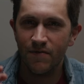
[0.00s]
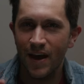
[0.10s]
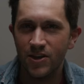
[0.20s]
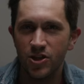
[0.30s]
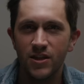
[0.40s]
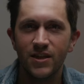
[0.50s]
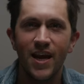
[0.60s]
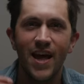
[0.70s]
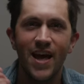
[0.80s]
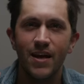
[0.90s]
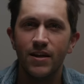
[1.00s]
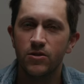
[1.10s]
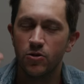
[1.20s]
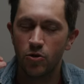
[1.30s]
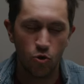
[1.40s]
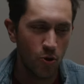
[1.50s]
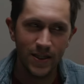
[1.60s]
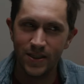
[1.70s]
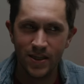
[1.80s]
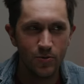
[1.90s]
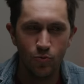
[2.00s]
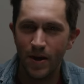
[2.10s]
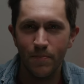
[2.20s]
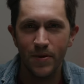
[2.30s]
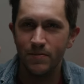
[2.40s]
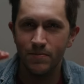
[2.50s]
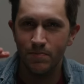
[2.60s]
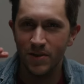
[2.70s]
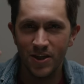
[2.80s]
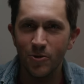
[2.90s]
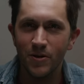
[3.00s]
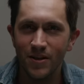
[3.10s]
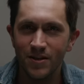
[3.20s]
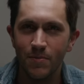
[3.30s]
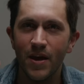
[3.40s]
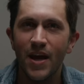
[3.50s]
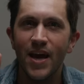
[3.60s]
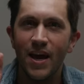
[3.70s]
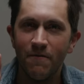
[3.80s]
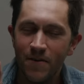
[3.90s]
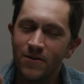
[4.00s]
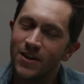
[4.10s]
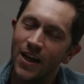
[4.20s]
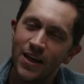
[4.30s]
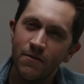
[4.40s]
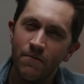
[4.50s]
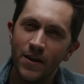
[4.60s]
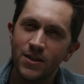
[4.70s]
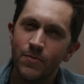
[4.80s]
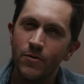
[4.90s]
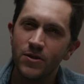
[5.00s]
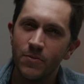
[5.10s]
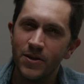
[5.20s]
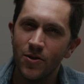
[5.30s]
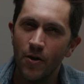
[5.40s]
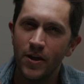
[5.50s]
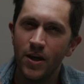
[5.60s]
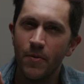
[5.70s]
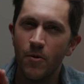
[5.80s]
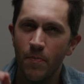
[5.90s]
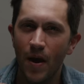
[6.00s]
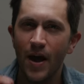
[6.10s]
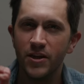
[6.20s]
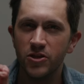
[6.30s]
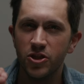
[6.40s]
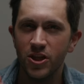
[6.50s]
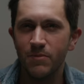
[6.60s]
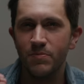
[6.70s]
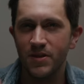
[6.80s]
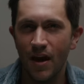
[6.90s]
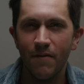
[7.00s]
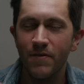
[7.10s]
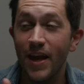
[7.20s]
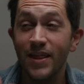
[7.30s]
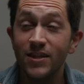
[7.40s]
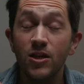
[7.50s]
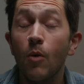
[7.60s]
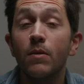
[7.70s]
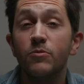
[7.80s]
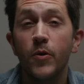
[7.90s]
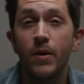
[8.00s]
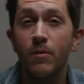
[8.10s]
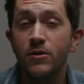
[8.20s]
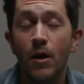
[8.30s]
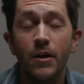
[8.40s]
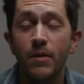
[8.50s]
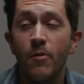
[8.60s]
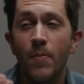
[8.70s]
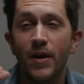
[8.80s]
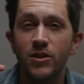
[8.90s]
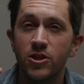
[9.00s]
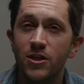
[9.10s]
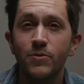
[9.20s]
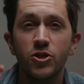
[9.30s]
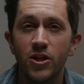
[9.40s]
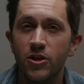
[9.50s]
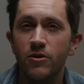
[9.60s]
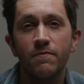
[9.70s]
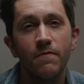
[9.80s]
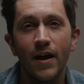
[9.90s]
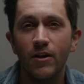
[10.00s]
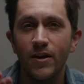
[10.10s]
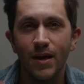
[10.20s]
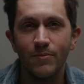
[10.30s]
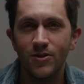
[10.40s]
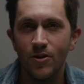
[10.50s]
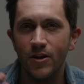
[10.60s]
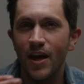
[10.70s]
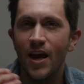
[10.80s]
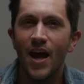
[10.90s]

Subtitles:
fashion and crazy rampant materialism, it feels kind of indefensible to be talking about buying cheap stuff. And that's not what I'm doing. I'm not talking about buying the cheapest shit you can find on Amazon